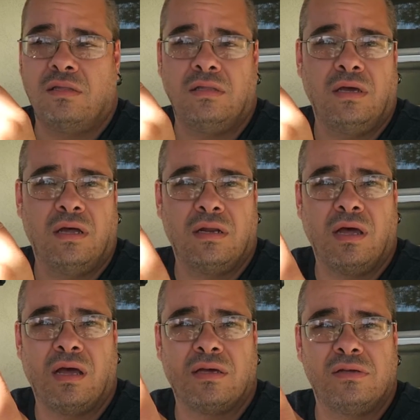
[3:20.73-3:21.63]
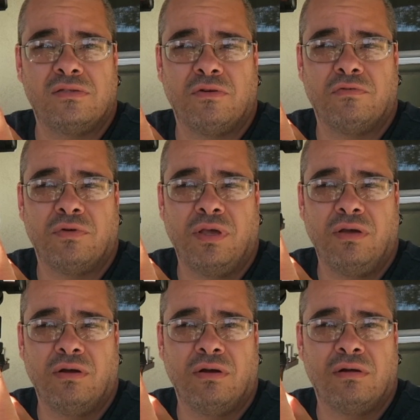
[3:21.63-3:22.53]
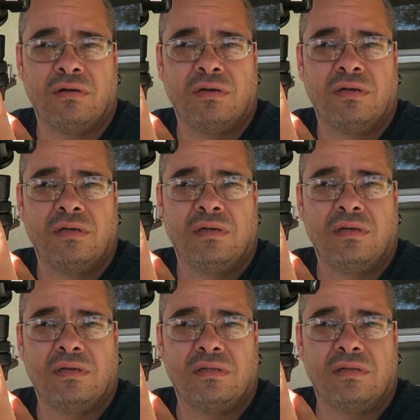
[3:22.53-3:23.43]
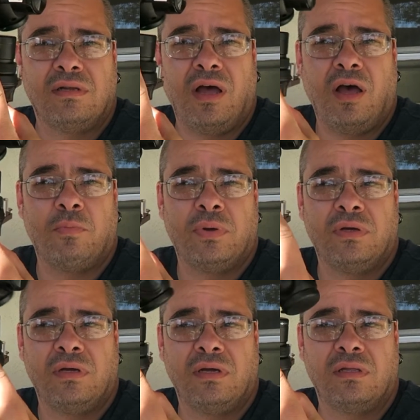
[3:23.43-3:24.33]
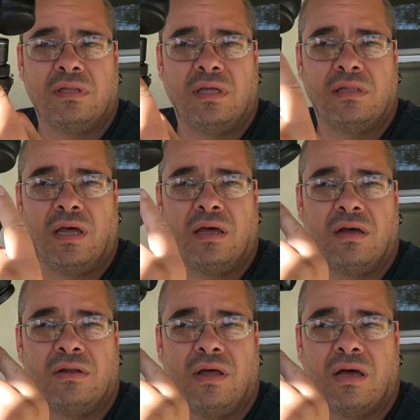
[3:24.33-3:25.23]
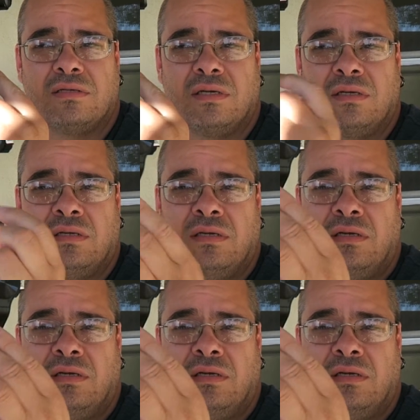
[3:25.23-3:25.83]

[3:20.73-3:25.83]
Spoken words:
The unlock is over here, a little up, and then that unlocks it.